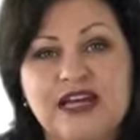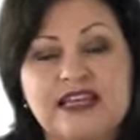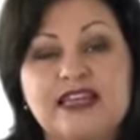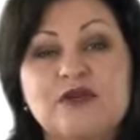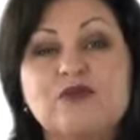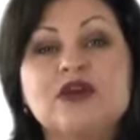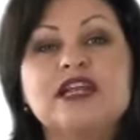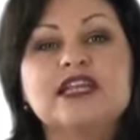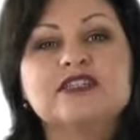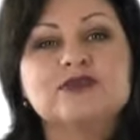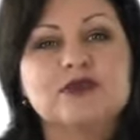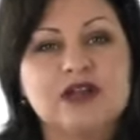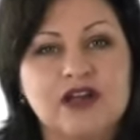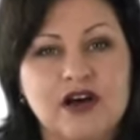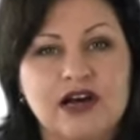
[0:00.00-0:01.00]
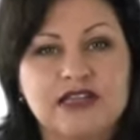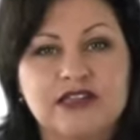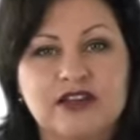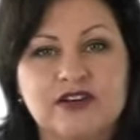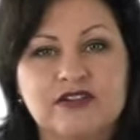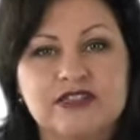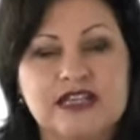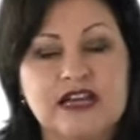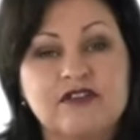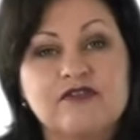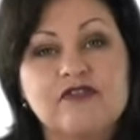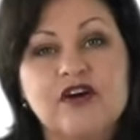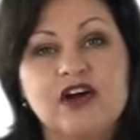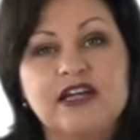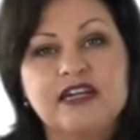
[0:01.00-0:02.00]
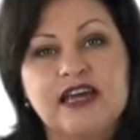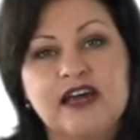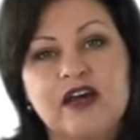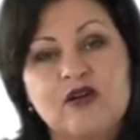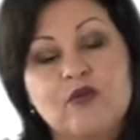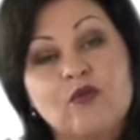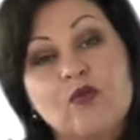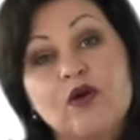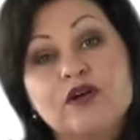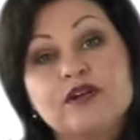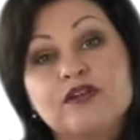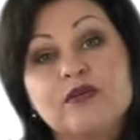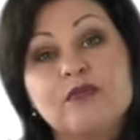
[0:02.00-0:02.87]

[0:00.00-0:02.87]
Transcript: then we need to align those and find out what